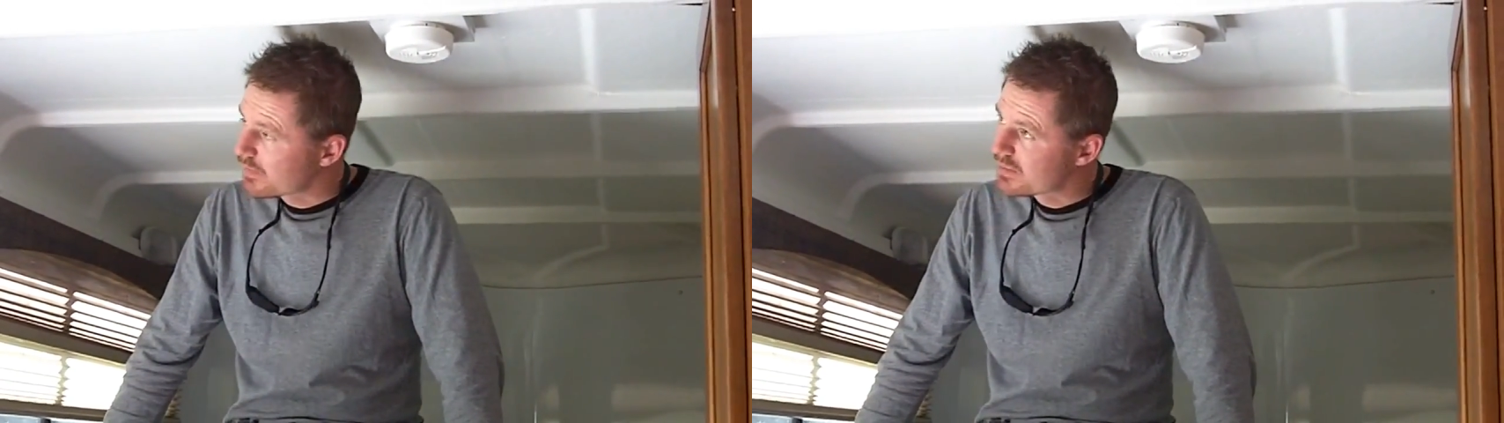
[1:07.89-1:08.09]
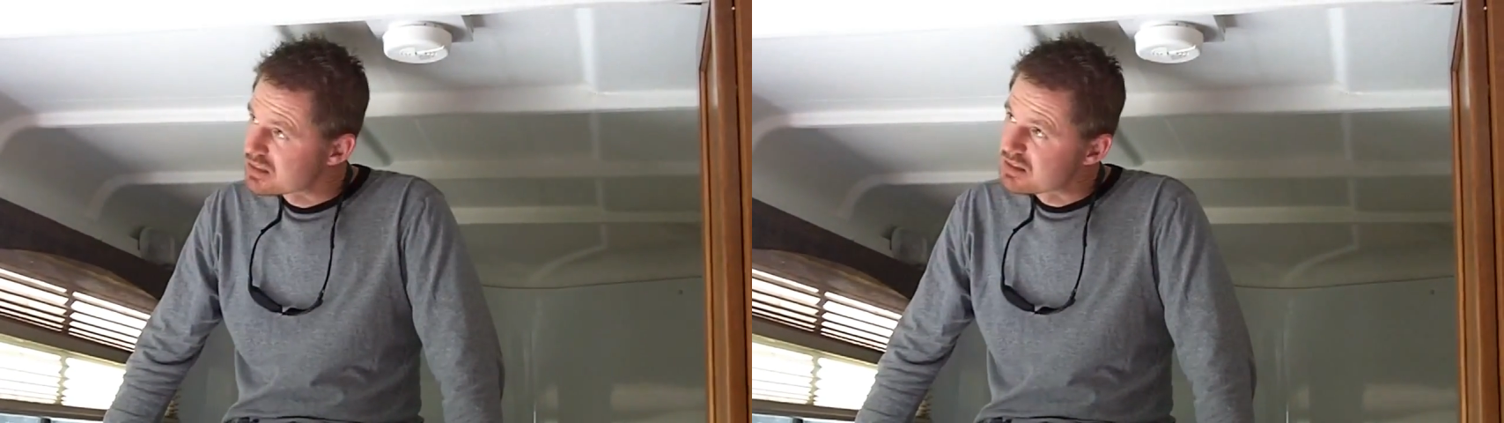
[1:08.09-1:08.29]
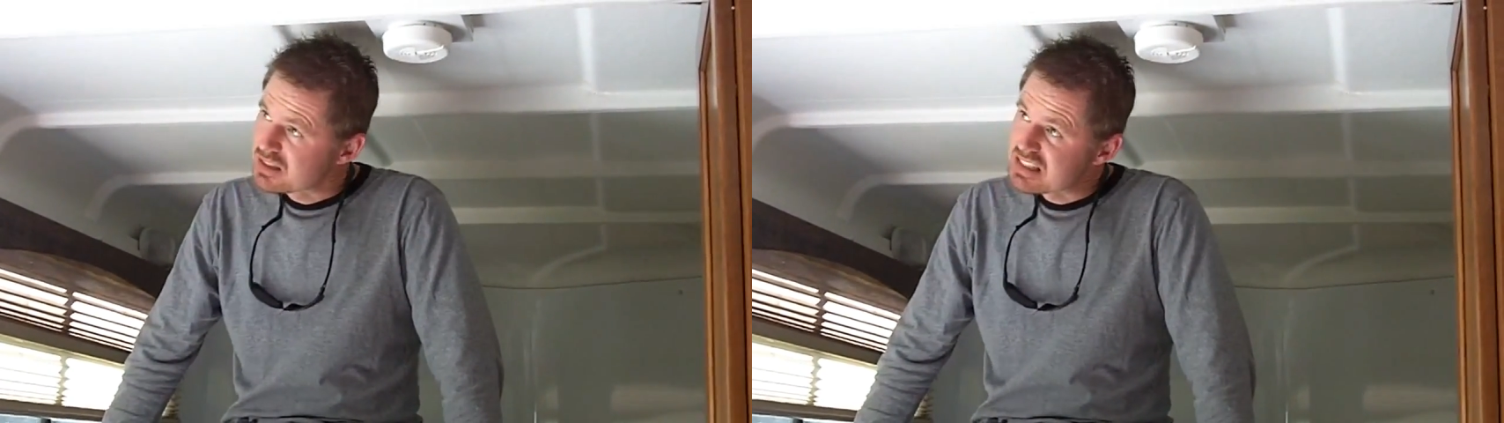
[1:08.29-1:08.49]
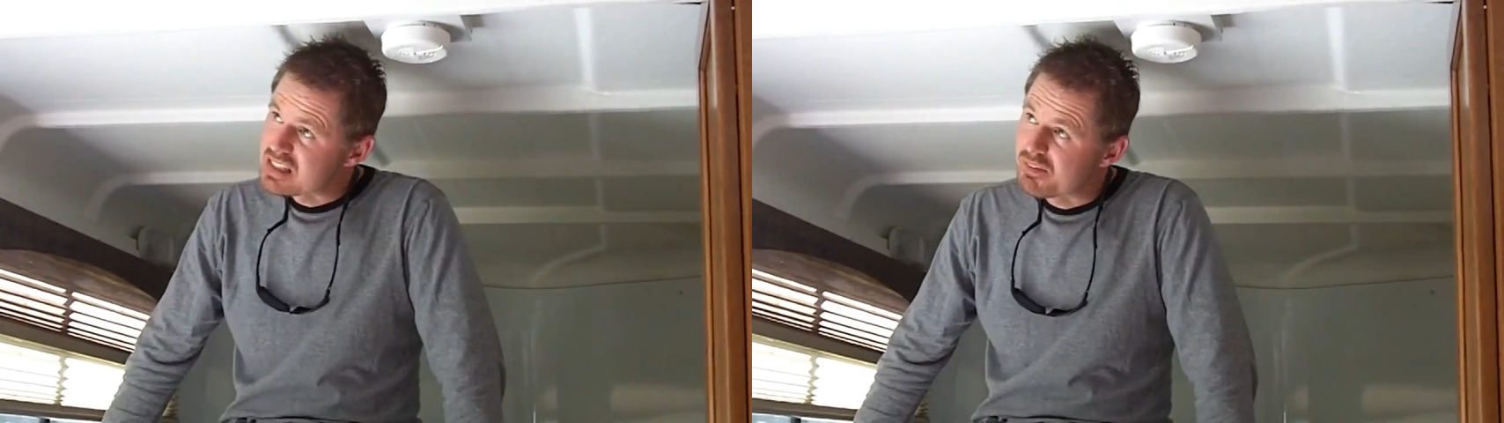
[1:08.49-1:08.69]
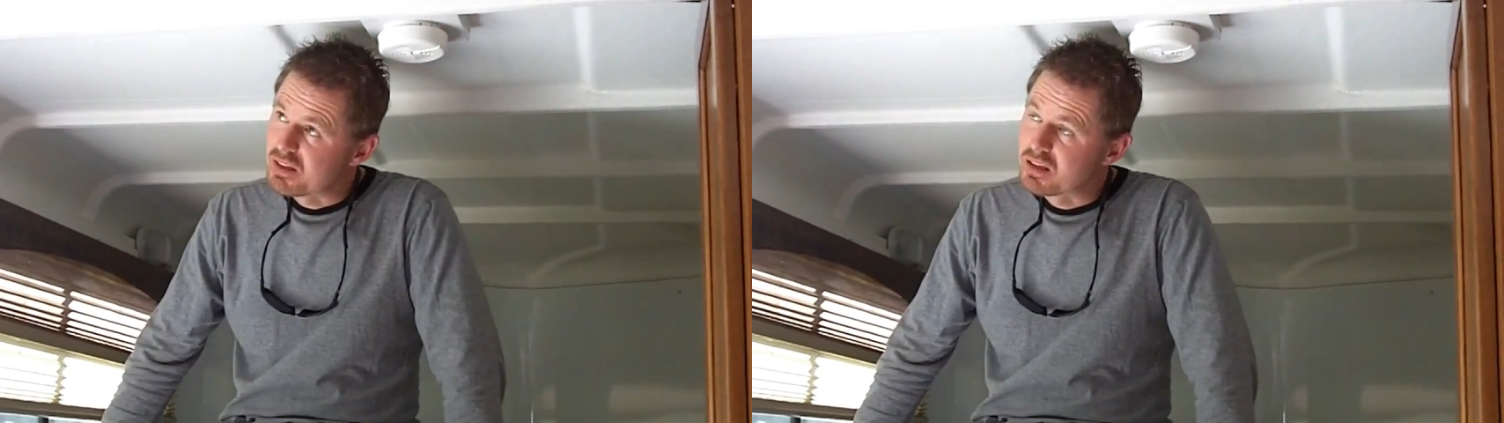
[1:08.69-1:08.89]
This is a
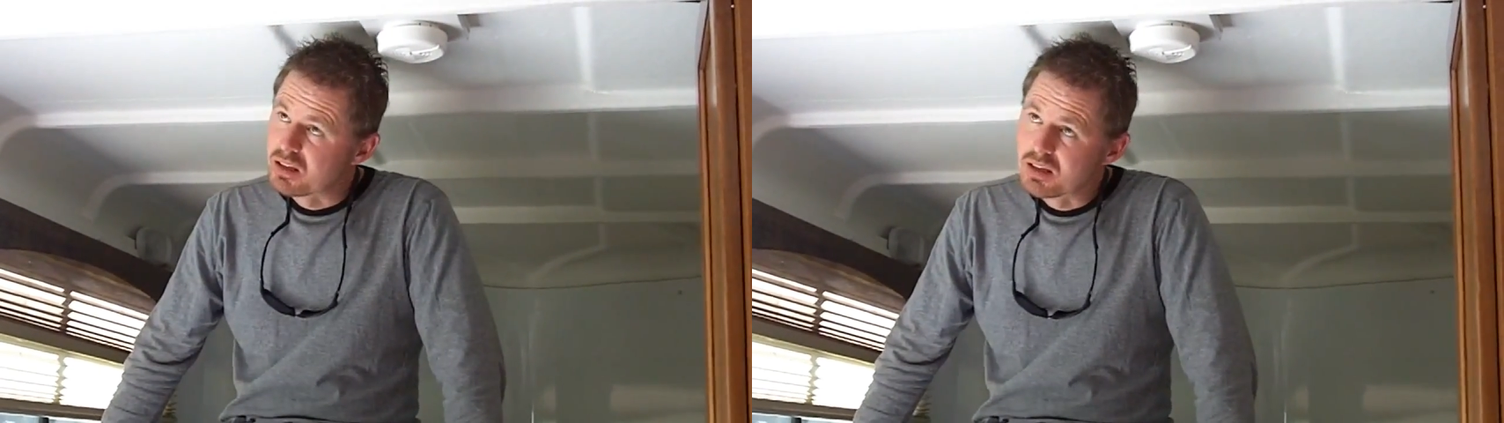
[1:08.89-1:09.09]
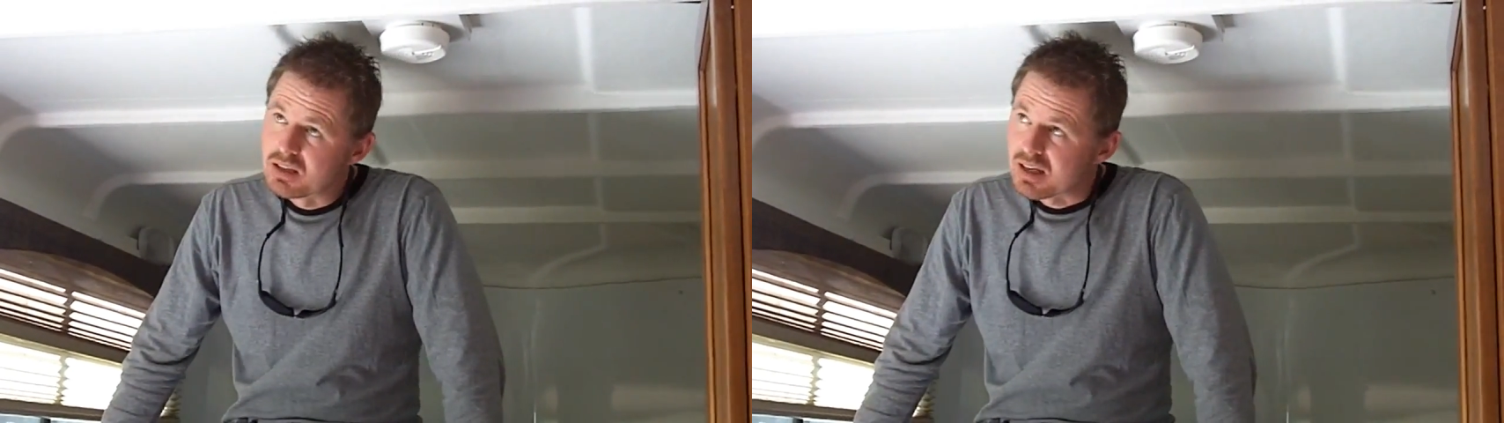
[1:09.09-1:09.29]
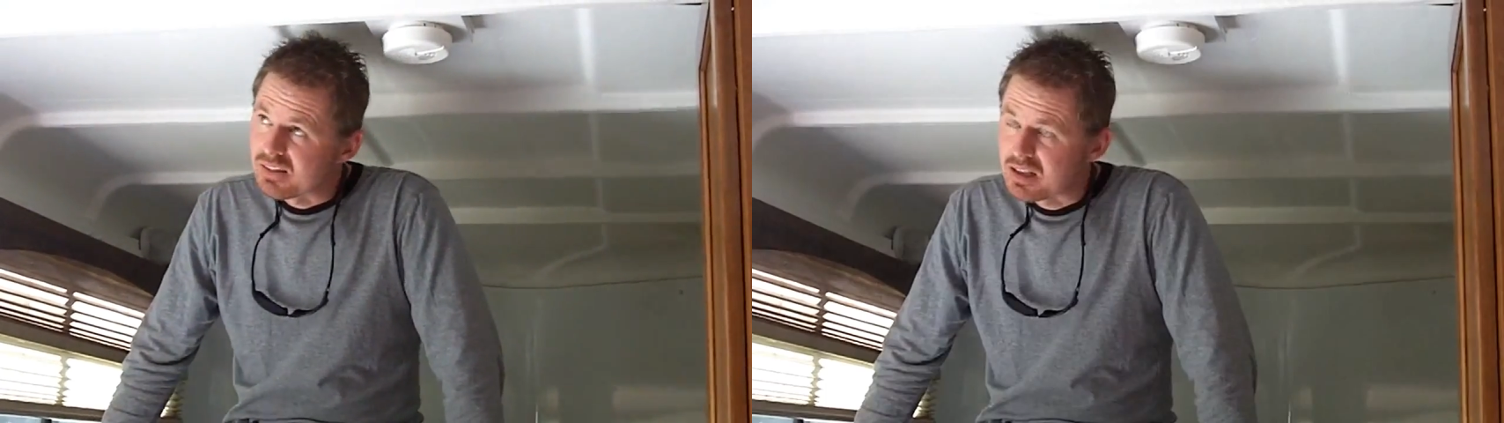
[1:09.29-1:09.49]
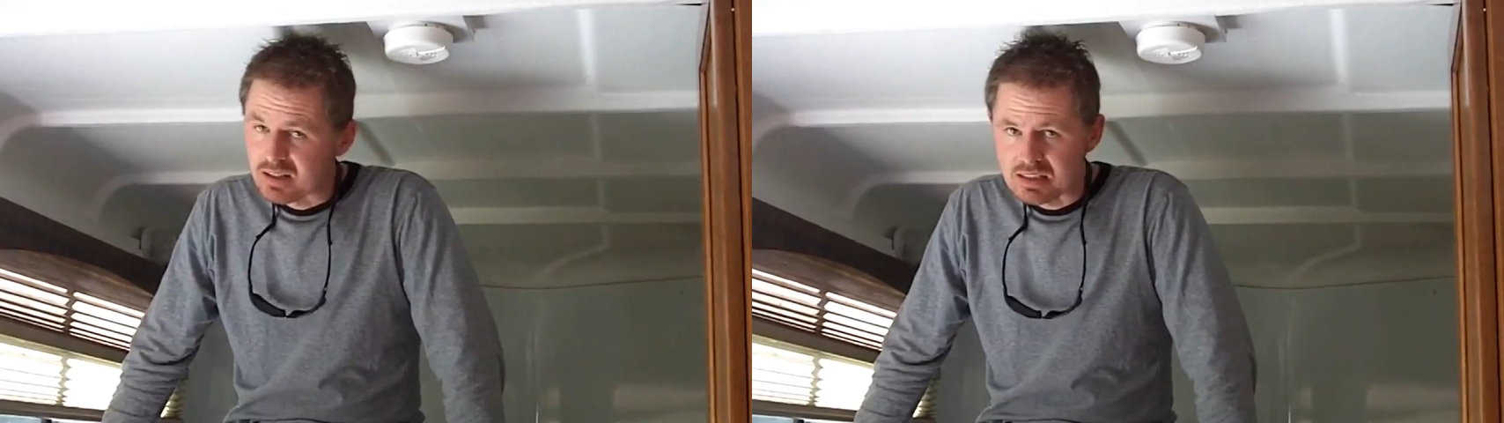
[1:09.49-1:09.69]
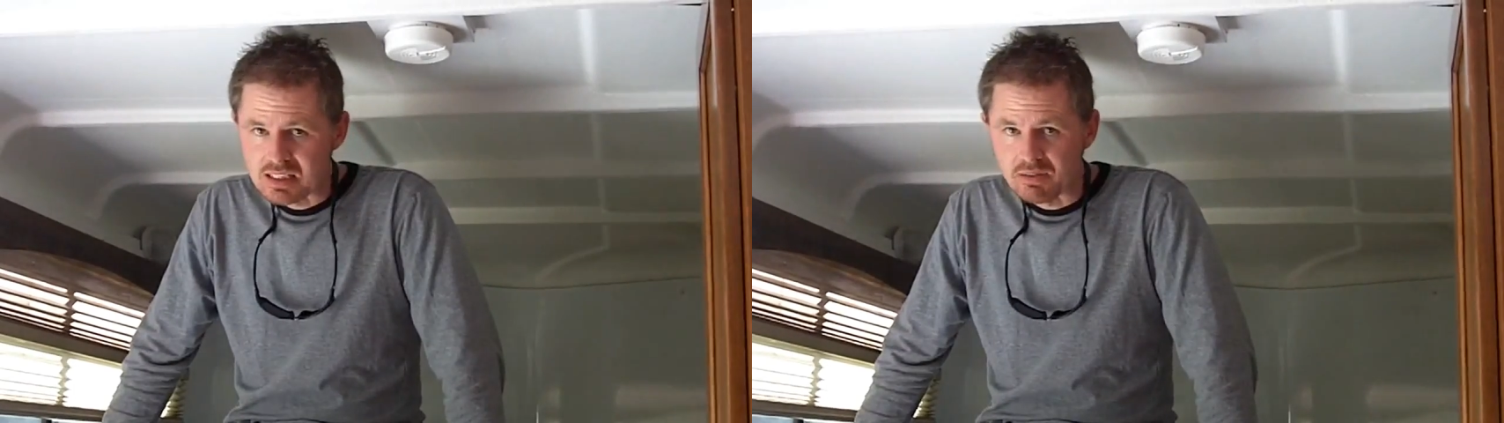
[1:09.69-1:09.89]

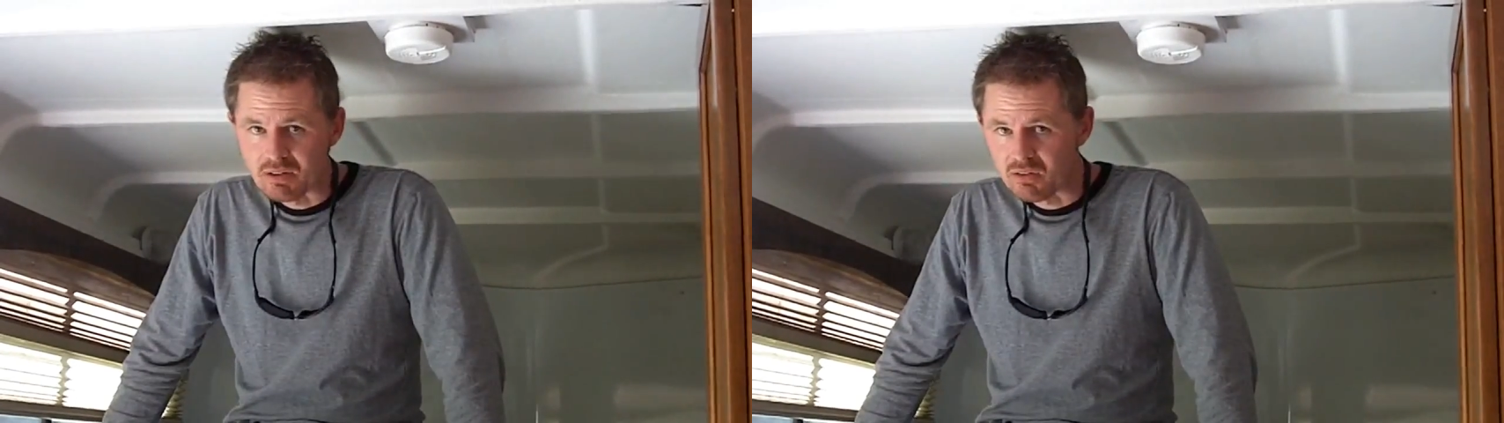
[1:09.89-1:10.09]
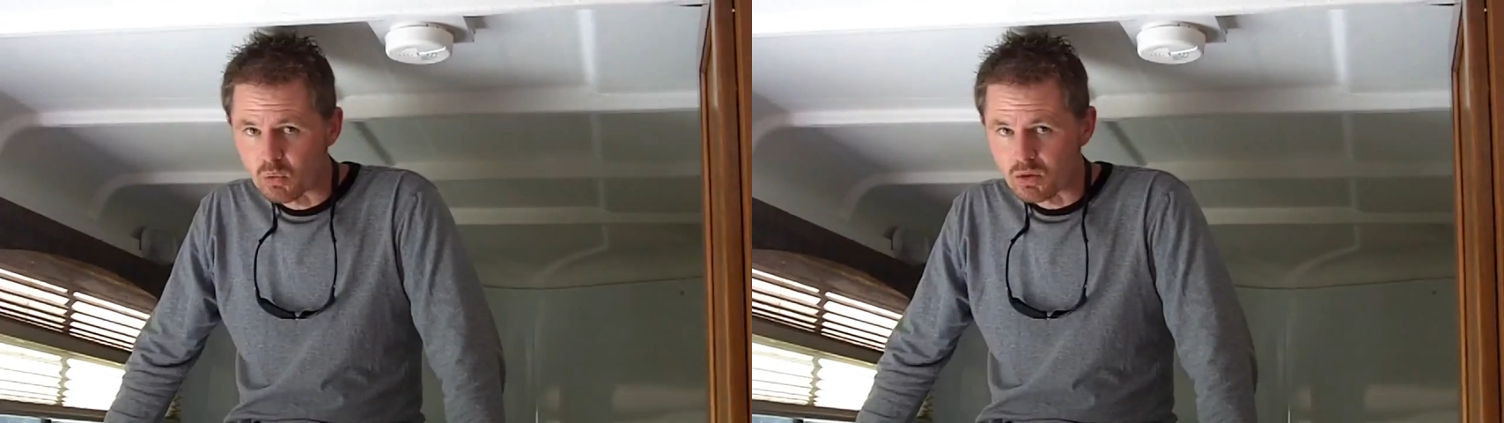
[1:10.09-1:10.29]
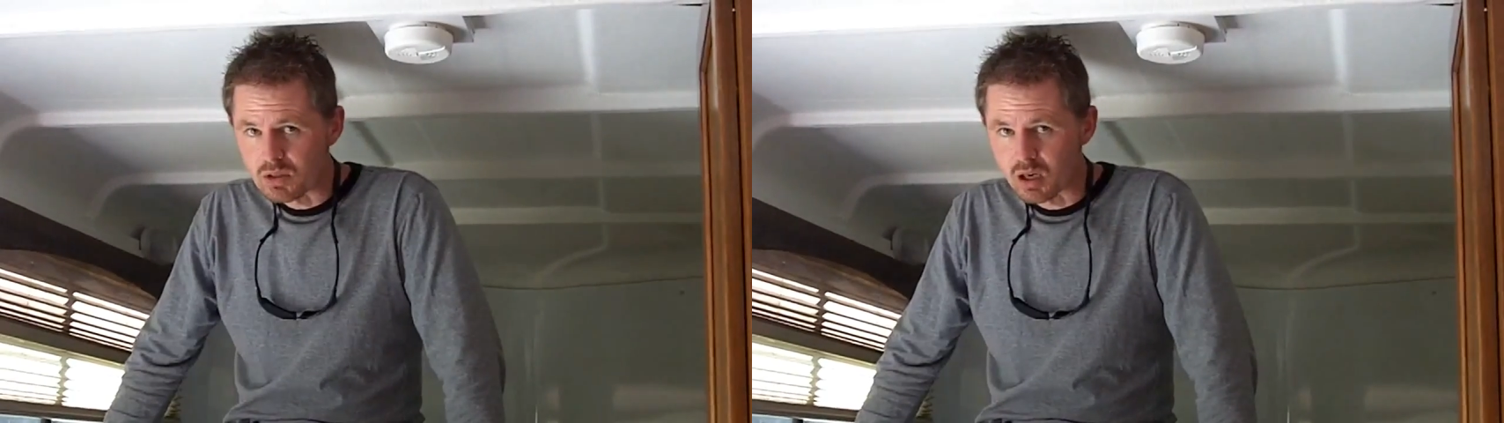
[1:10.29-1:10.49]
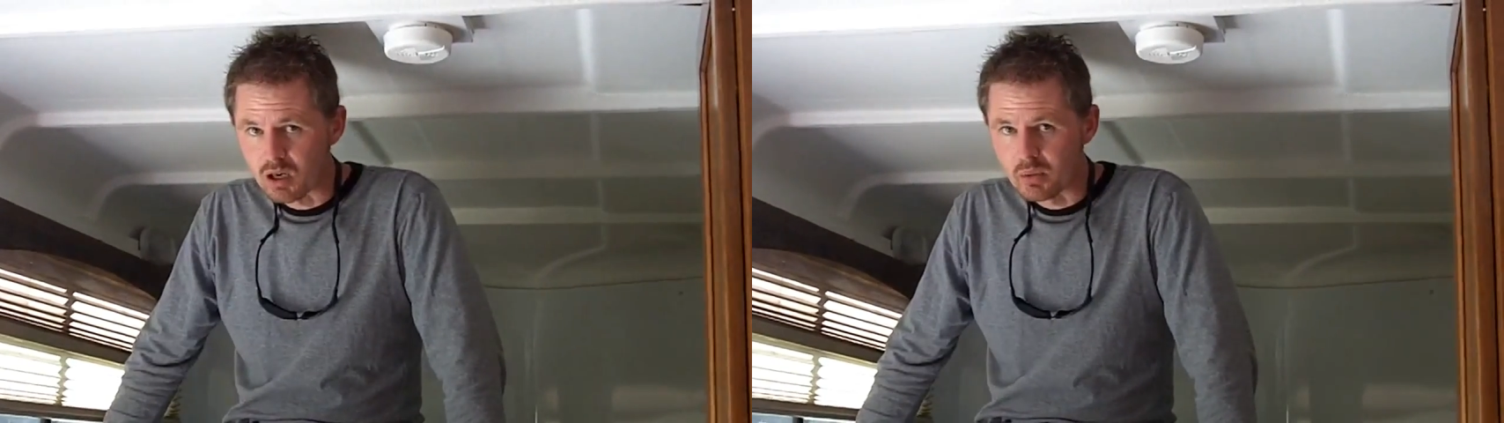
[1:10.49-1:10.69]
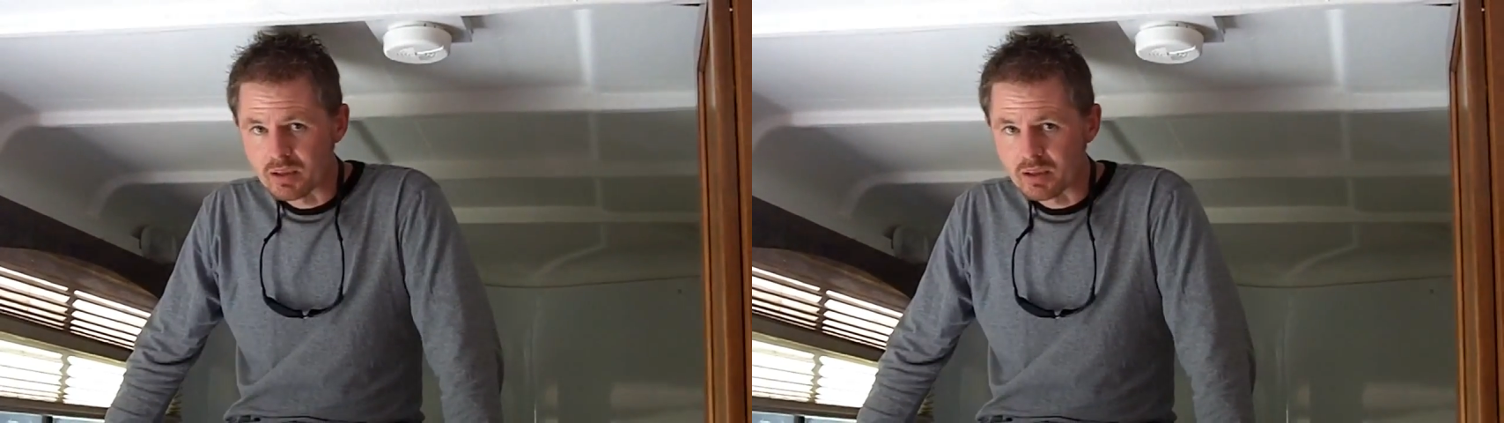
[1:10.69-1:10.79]
7'4" tall.